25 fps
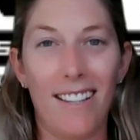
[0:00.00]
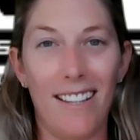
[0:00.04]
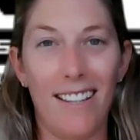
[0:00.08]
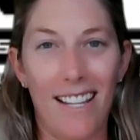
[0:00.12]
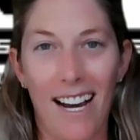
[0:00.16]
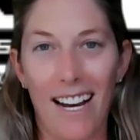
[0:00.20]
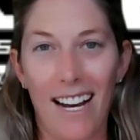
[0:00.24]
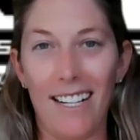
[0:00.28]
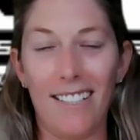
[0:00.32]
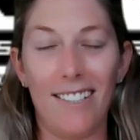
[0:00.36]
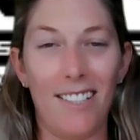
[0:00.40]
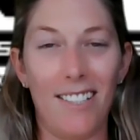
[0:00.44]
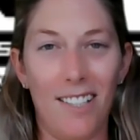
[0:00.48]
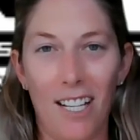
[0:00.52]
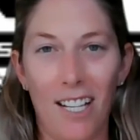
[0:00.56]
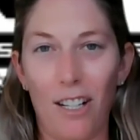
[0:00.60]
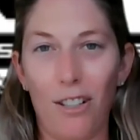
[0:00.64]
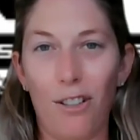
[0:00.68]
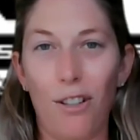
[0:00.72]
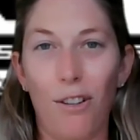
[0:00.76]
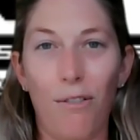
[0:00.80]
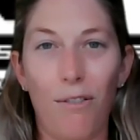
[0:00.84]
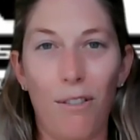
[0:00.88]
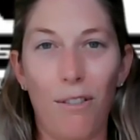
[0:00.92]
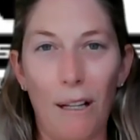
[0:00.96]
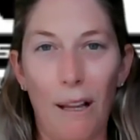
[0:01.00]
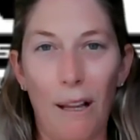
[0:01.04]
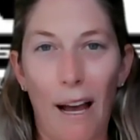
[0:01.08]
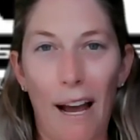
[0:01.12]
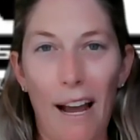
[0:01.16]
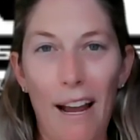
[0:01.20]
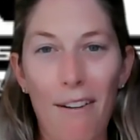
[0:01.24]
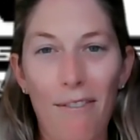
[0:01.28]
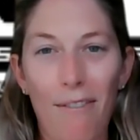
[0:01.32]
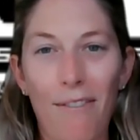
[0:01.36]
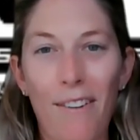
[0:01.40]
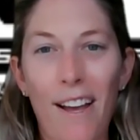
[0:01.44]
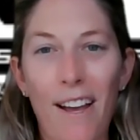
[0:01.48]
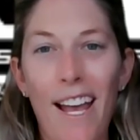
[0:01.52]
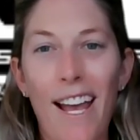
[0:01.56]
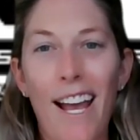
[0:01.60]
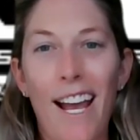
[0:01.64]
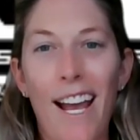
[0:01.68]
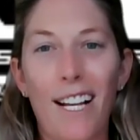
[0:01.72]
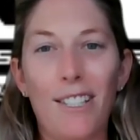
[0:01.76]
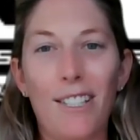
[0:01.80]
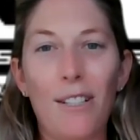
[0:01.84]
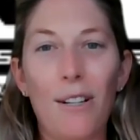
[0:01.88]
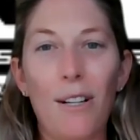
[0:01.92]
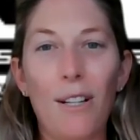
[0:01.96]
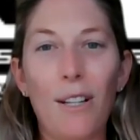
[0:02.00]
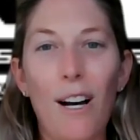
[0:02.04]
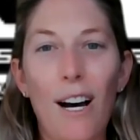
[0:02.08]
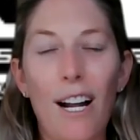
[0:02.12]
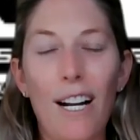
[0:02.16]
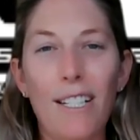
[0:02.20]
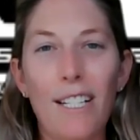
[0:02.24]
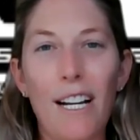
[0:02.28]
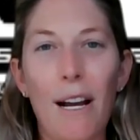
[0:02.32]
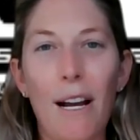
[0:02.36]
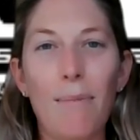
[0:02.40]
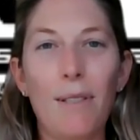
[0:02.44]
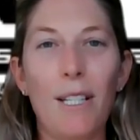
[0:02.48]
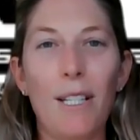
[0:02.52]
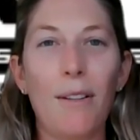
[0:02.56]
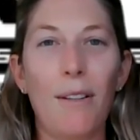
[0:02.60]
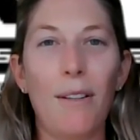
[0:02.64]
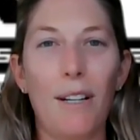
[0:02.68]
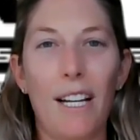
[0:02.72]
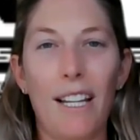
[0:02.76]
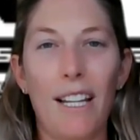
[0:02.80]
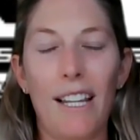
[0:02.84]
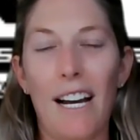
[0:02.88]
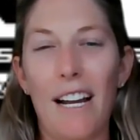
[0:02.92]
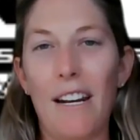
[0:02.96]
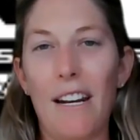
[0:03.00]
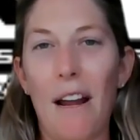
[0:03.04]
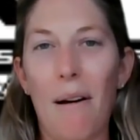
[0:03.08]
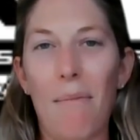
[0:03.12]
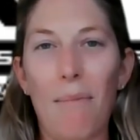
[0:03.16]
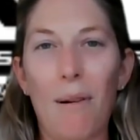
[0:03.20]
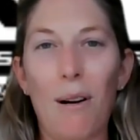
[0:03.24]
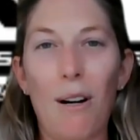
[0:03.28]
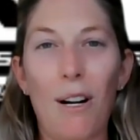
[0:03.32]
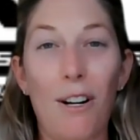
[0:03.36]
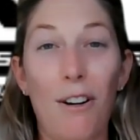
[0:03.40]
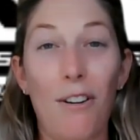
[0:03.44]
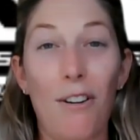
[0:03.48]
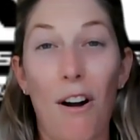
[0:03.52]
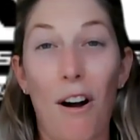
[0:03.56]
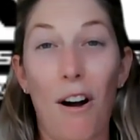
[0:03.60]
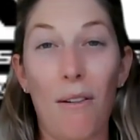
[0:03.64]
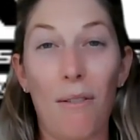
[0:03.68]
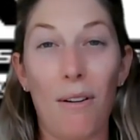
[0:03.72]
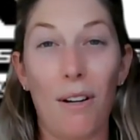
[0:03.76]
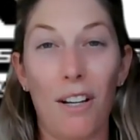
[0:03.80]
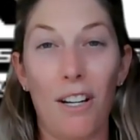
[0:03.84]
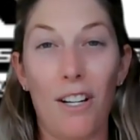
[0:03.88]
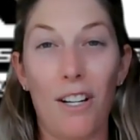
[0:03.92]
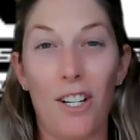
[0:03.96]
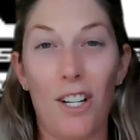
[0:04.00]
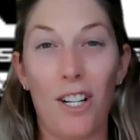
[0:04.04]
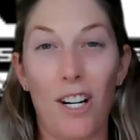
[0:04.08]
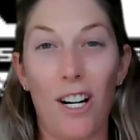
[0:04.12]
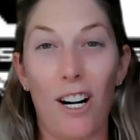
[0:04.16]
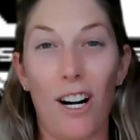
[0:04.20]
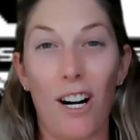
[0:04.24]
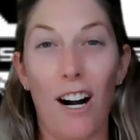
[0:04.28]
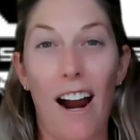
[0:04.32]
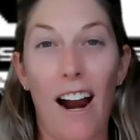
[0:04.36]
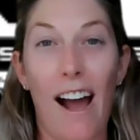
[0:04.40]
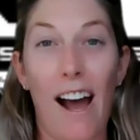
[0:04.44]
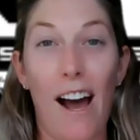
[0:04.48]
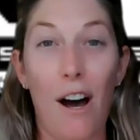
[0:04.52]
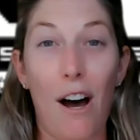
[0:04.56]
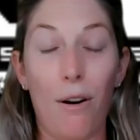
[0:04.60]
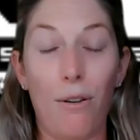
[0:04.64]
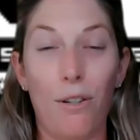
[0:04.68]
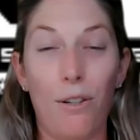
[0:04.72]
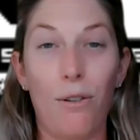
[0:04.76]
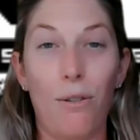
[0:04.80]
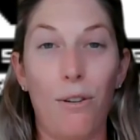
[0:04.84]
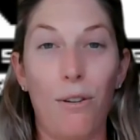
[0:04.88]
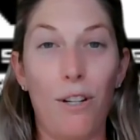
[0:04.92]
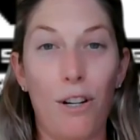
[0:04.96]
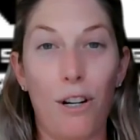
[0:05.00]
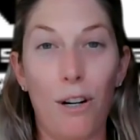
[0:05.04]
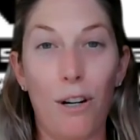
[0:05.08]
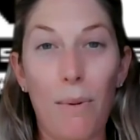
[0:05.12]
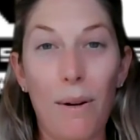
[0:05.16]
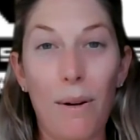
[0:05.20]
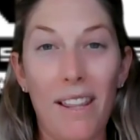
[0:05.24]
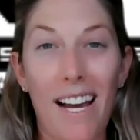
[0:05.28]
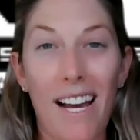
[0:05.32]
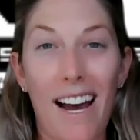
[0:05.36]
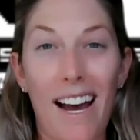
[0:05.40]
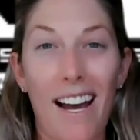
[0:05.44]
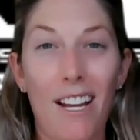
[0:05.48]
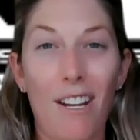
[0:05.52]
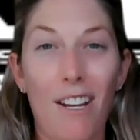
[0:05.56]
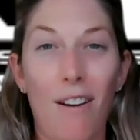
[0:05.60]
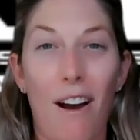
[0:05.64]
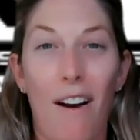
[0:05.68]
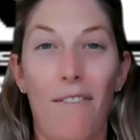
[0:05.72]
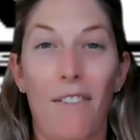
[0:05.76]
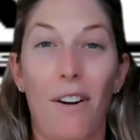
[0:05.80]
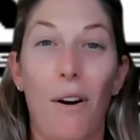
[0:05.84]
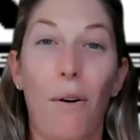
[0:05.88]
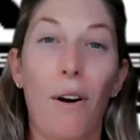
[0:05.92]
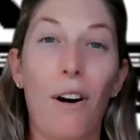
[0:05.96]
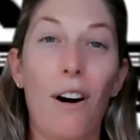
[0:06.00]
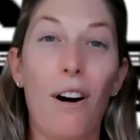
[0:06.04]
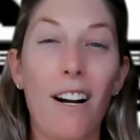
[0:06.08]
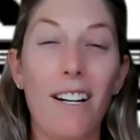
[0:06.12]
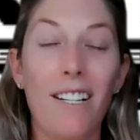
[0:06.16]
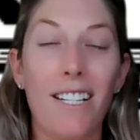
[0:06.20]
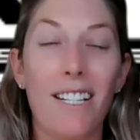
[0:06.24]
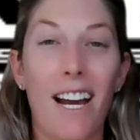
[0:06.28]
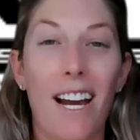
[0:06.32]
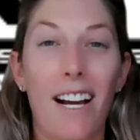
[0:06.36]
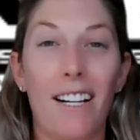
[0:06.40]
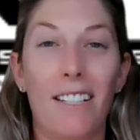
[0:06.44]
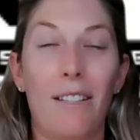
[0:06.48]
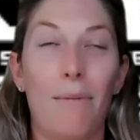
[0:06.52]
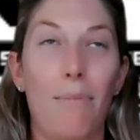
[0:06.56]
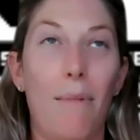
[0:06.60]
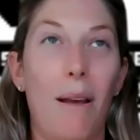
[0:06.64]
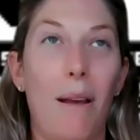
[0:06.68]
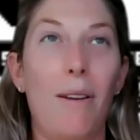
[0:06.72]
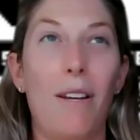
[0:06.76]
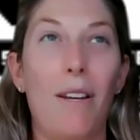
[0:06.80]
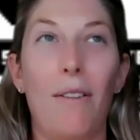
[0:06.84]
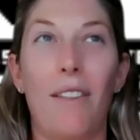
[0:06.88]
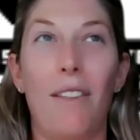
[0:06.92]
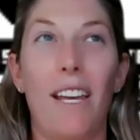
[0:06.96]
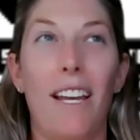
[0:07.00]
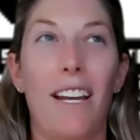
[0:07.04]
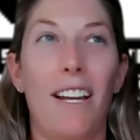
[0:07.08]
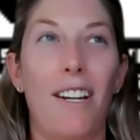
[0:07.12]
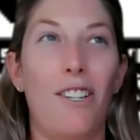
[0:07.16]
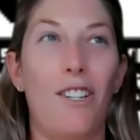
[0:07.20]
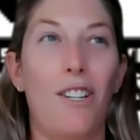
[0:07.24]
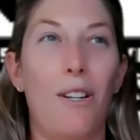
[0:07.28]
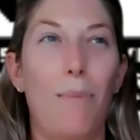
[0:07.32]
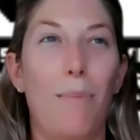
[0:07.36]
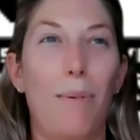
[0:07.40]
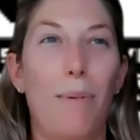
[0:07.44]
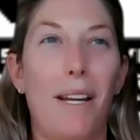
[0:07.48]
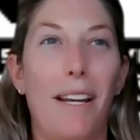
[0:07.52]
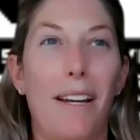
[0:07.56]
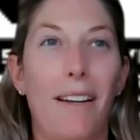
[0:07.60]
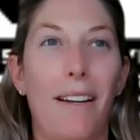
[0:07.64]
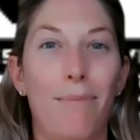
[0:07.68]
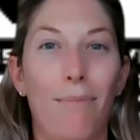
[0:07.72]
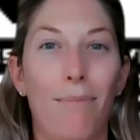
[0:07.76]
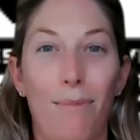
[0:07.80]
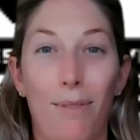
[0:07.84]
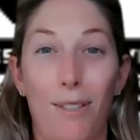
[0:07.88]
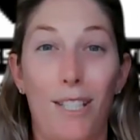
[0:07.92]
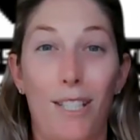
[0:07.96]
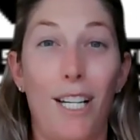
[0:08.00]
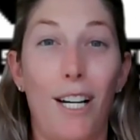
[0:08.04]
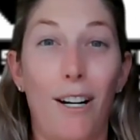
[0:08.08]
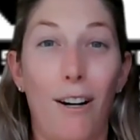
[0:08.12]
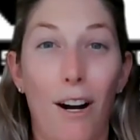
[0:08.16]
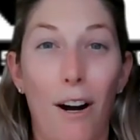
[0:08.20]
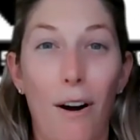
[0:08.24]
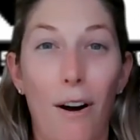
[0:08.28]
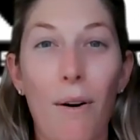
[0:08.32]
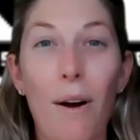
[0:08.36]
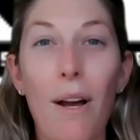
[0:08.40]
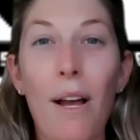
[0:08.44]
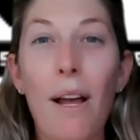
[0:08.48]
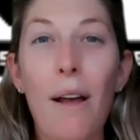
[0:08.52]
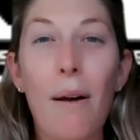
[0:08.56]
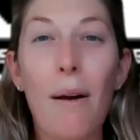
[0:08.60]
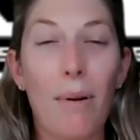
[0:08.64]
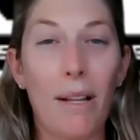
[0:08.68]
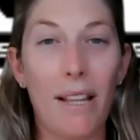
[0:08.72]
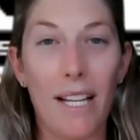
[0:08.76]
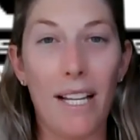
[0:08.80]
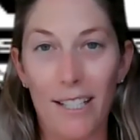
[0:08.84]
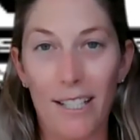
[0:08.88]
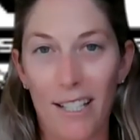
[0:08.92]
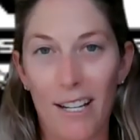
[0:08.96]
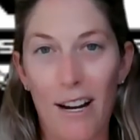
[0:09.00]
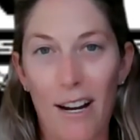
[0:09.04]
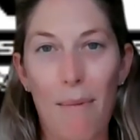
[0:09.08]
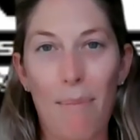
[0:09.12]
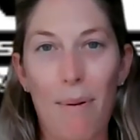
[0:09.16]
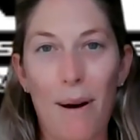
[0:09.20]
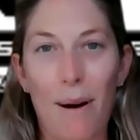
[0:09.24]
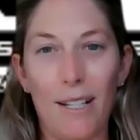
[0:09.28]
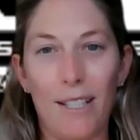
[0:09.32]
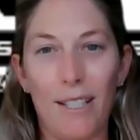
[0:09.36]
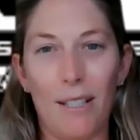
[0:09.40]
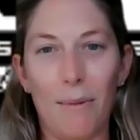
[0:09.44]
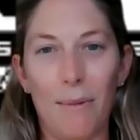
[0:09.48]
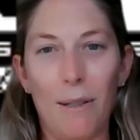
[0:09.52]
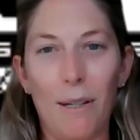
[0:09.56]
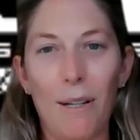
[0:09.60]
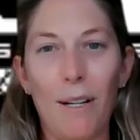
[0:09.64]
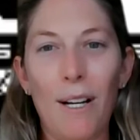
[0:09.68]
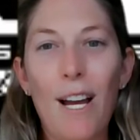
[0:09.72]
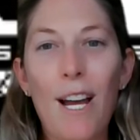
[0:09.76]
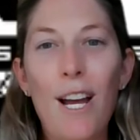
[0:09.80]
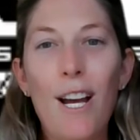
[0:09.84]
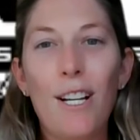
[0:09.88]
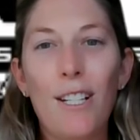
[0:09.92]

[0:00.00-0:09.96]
That is essential for life. And so a lot of times you look at that number and you're not really sure how to interpret that. You have no context. Maybe you think it should be 0, but that's not possible.